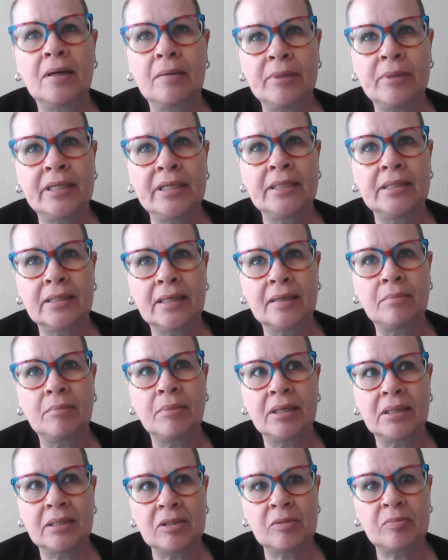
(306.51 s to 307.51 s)
I'm going to
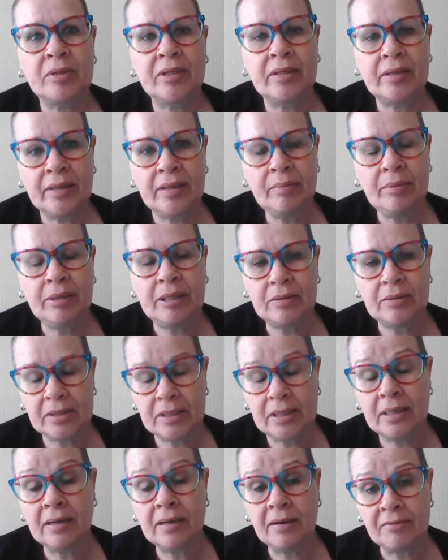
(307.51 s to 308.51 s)
take my husband there
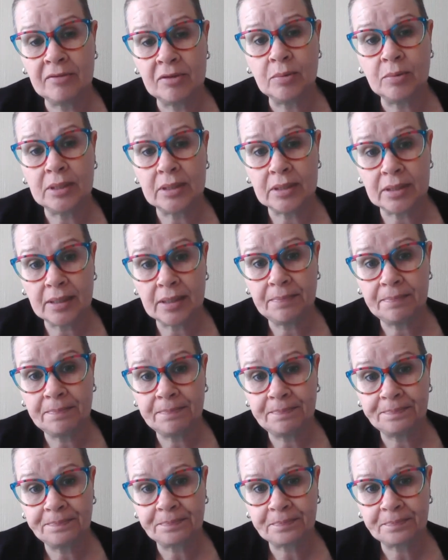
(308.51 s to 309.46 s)
because he loves whiskey.